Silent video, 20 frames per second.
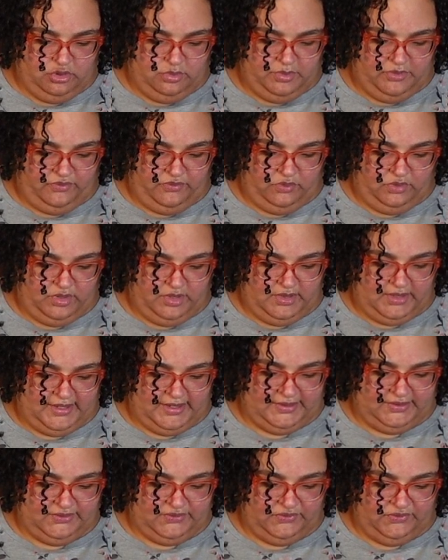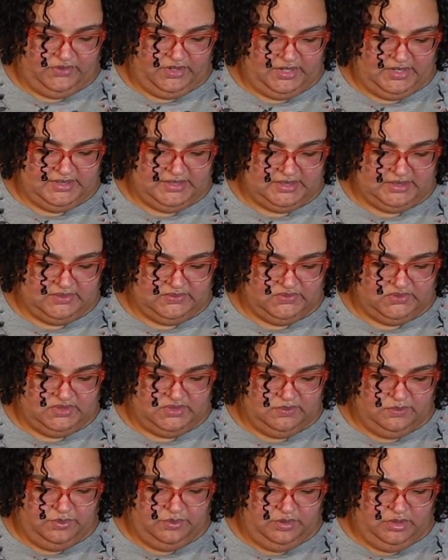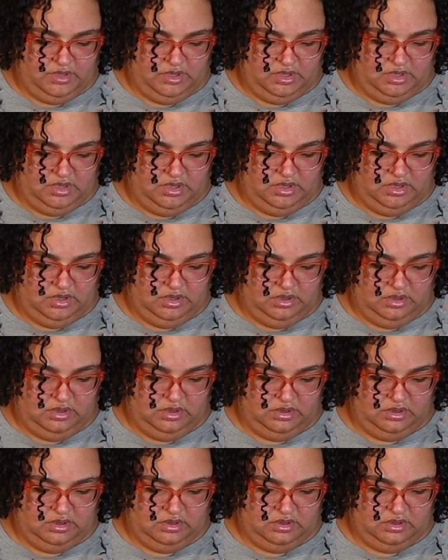before last frost of spring.